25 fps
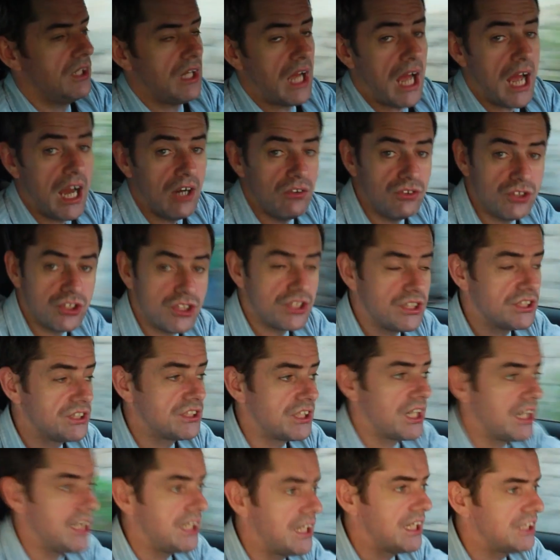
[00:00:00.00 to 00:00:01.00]
How the
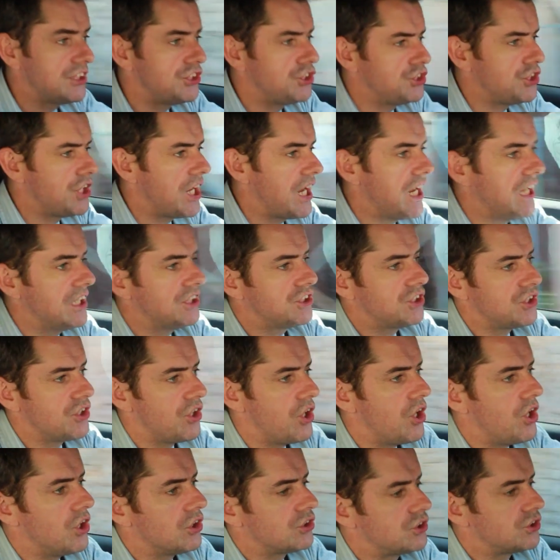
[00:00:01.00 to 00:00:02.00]
design has changed and
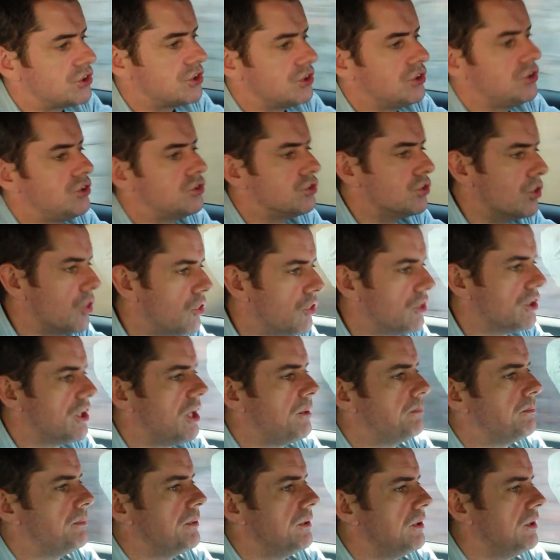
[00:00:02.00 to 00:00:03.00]
altered and grown
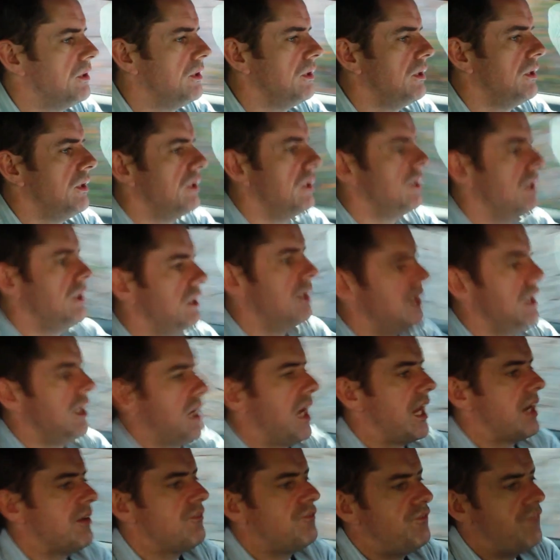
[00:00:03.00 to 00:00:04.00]
up.
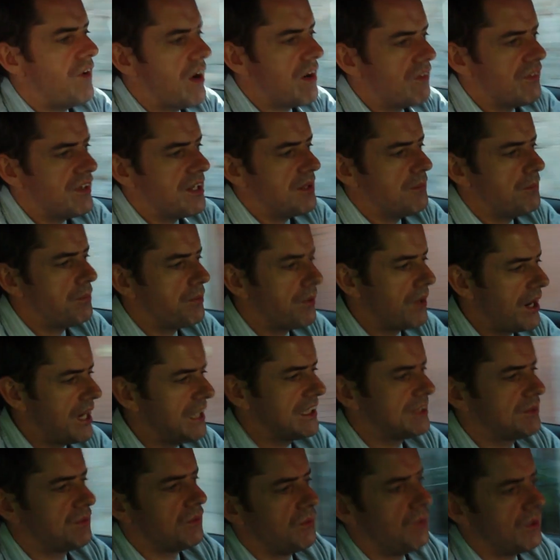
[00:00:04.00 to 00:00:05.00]
And I'm very
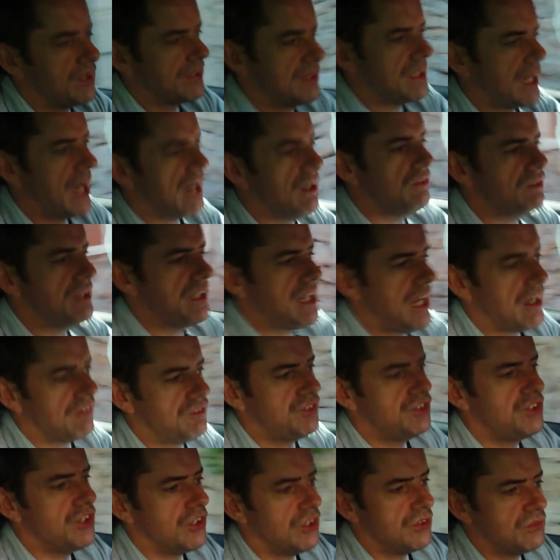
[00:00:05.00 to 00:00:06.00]
impressed with what Audi
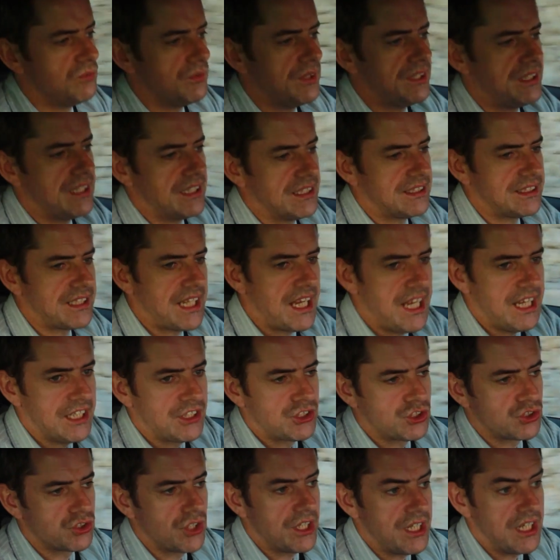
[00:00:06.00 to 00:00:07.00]
have done with this
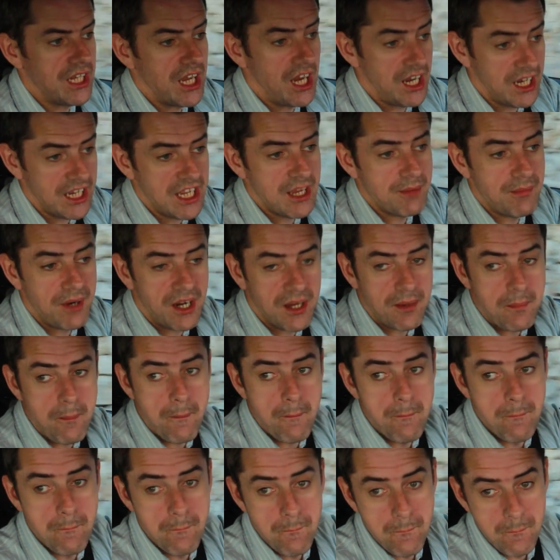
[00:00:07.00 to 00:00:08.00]
A3. I am
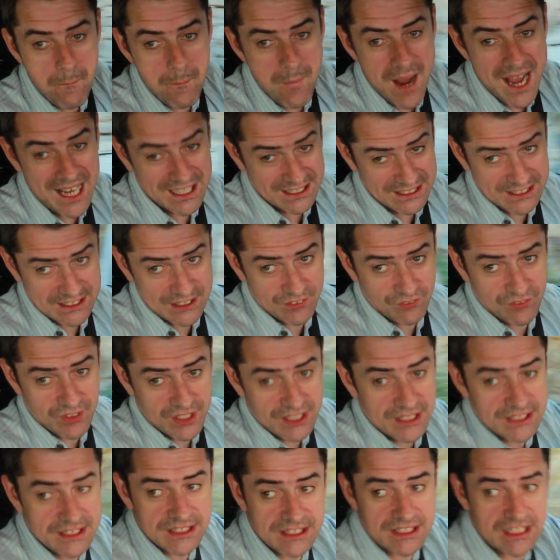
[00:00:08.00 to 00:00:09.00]
on
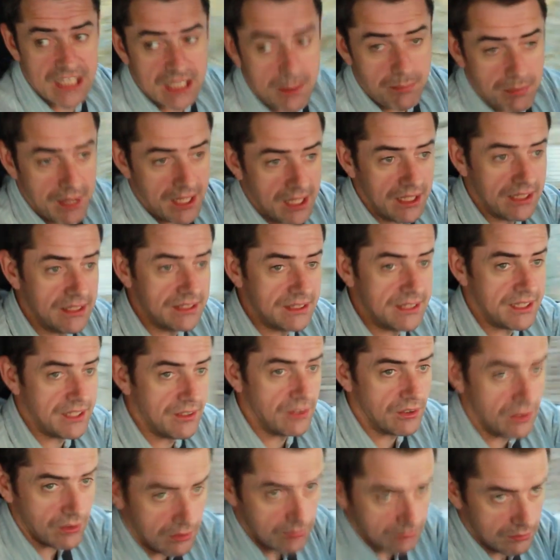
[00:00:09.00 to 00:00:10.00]
massively steep hills
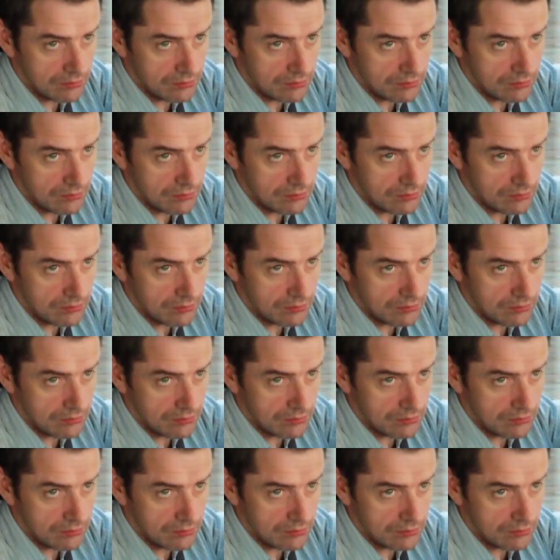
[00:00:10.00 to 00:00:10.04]
here.